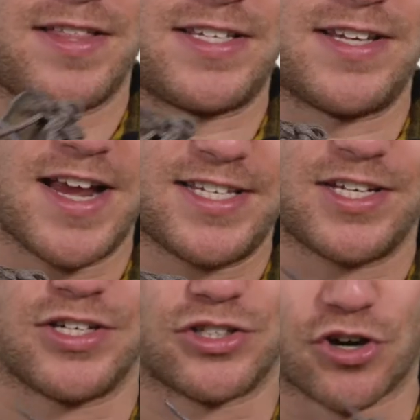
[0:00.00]
this
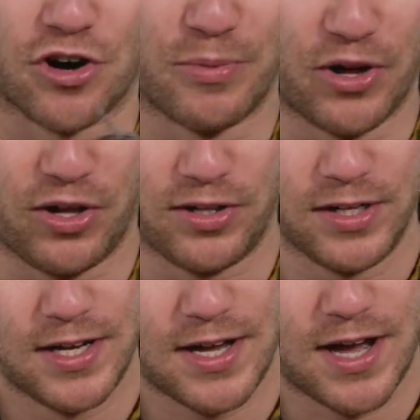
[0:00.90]
nice
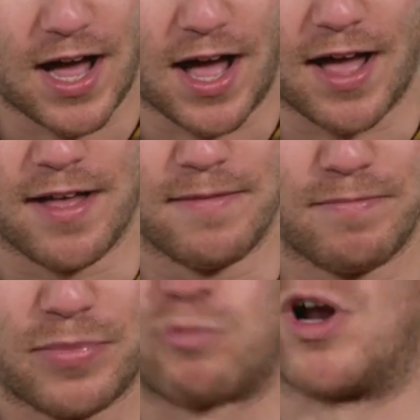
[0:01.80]
durable uh,
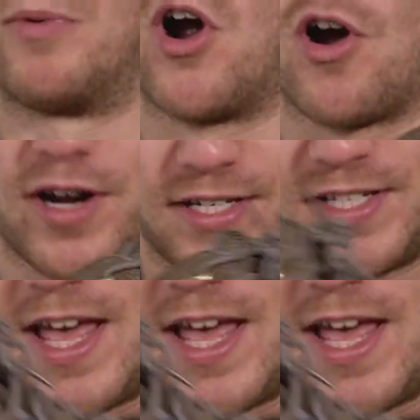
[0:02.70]
rubber harness